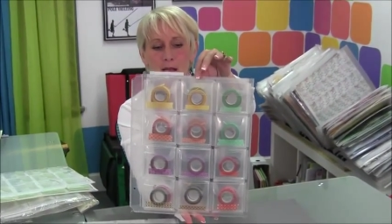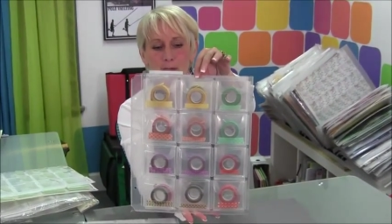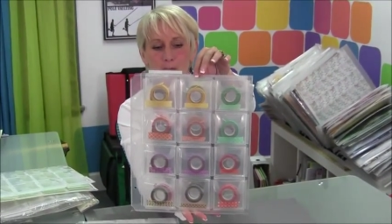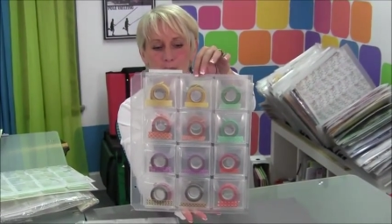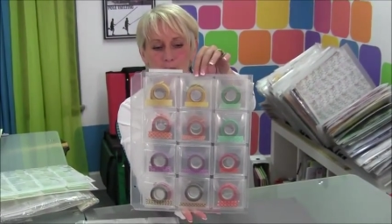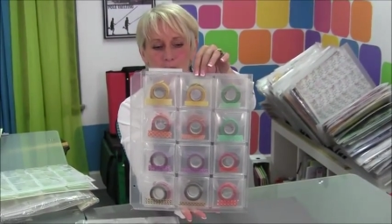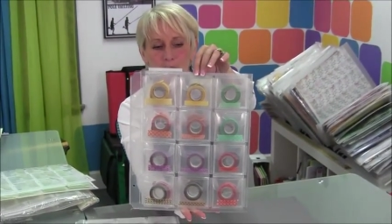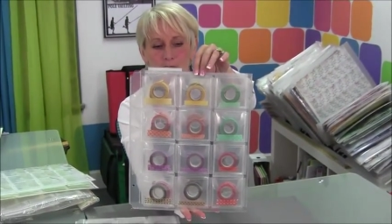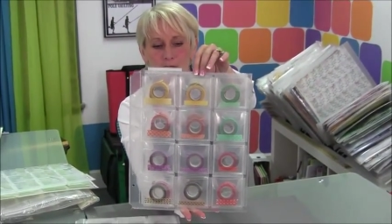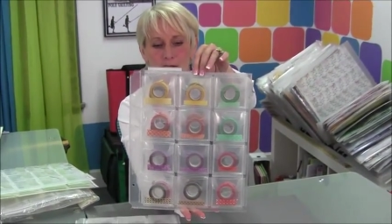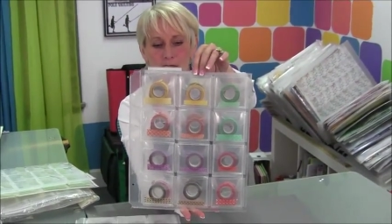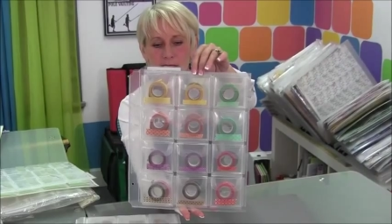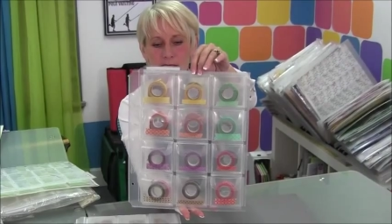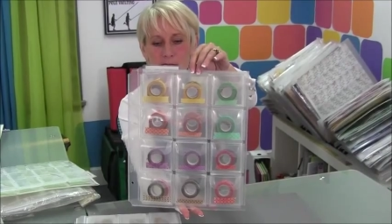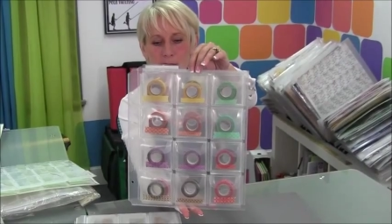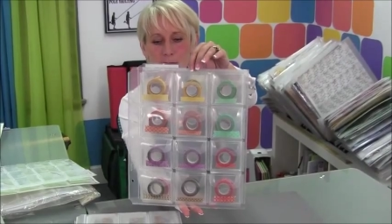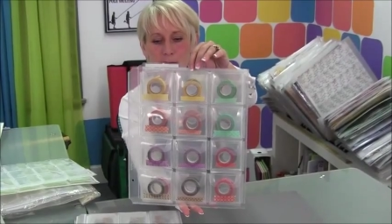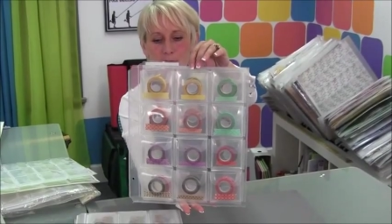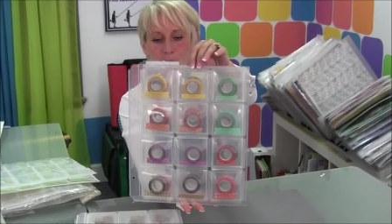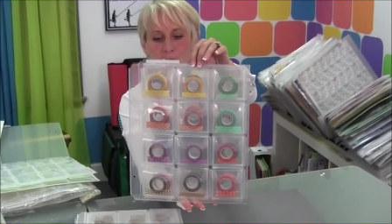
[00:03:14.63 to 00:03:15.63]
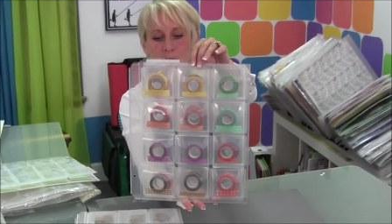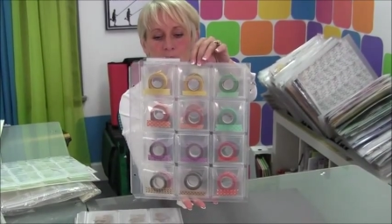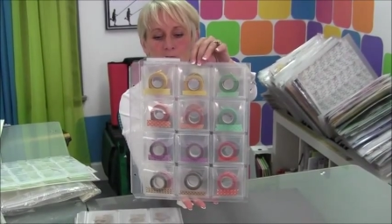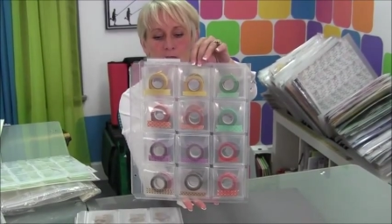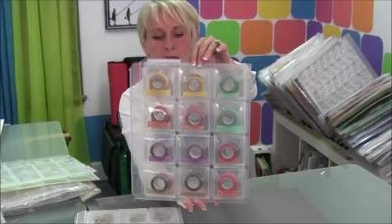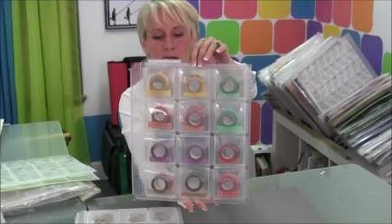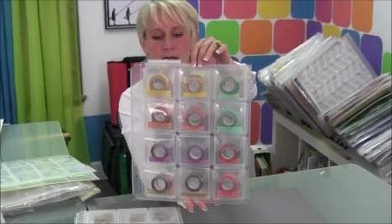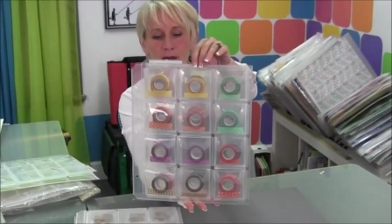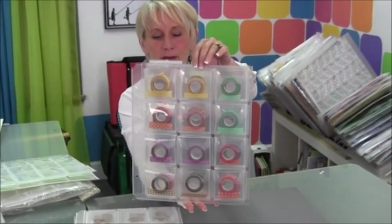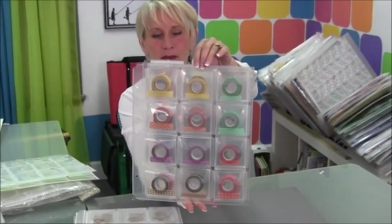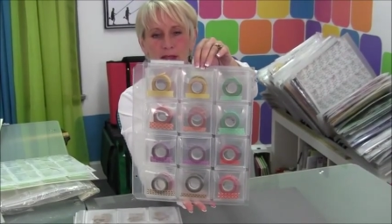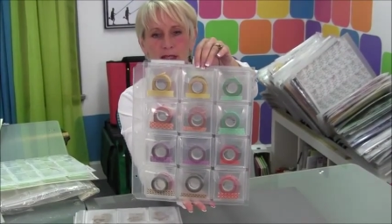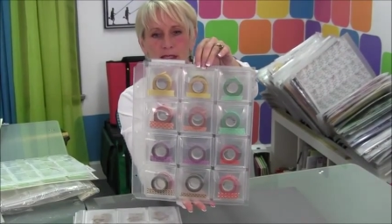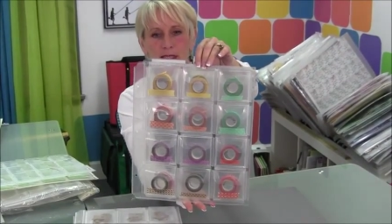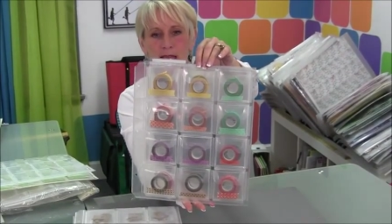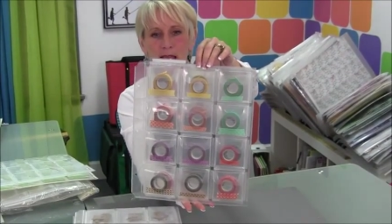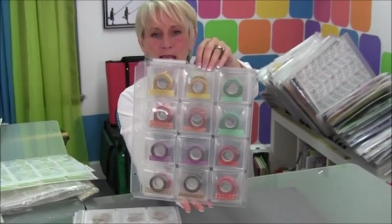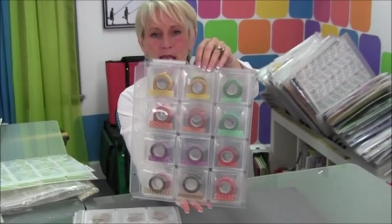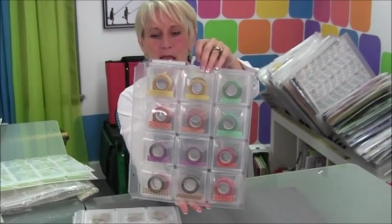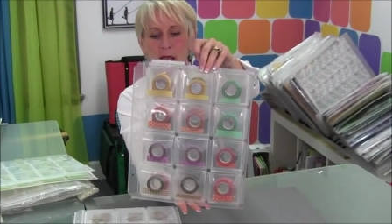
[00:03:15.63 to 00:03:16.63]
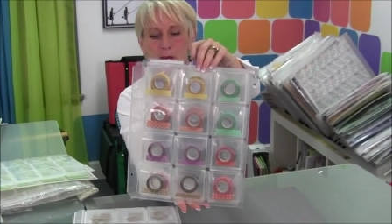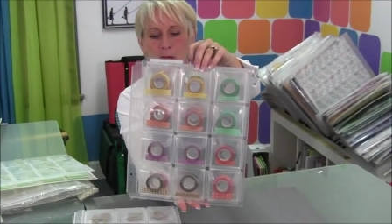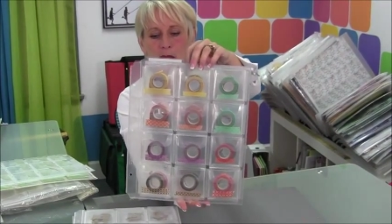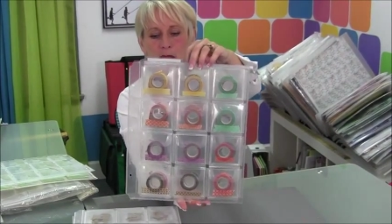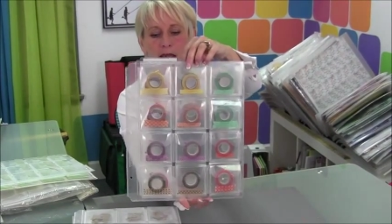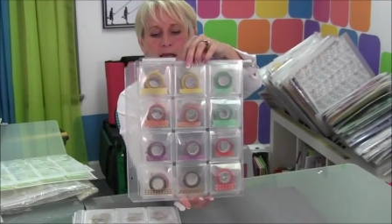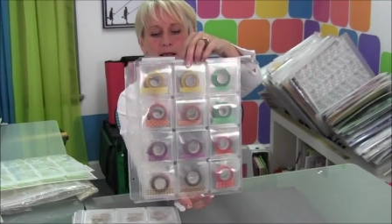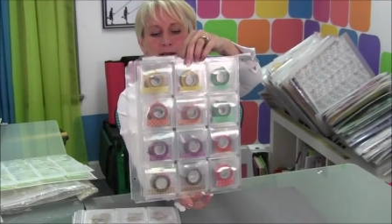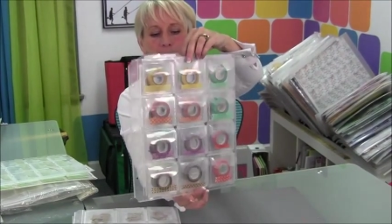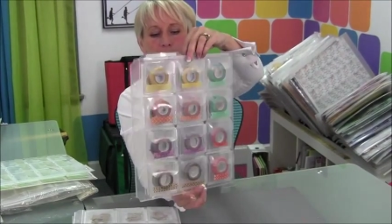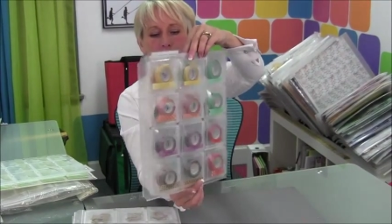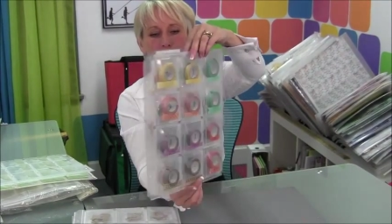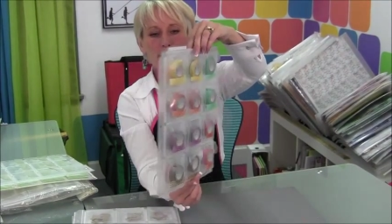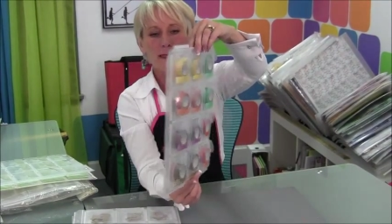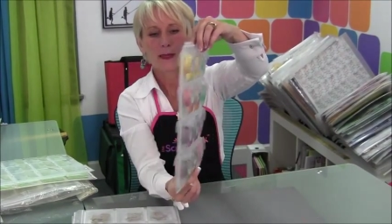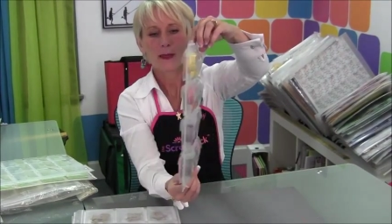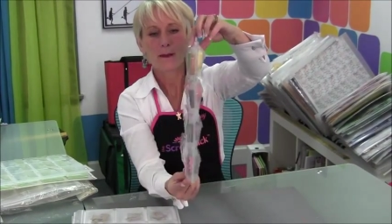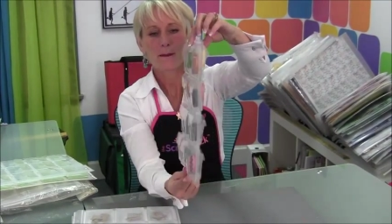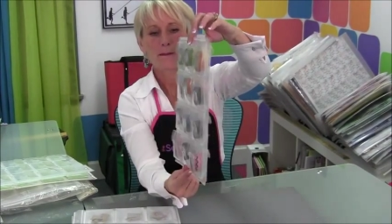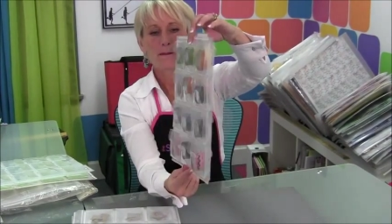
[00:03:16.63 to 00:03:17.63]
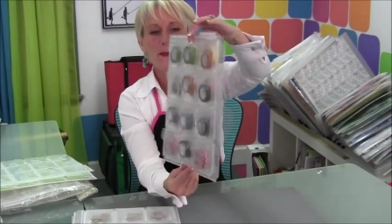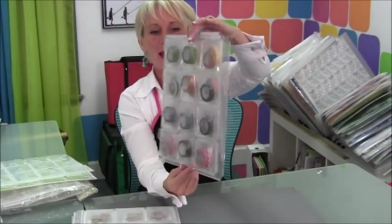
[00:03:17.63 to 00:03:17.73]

I put a little sample of the tape. And then on the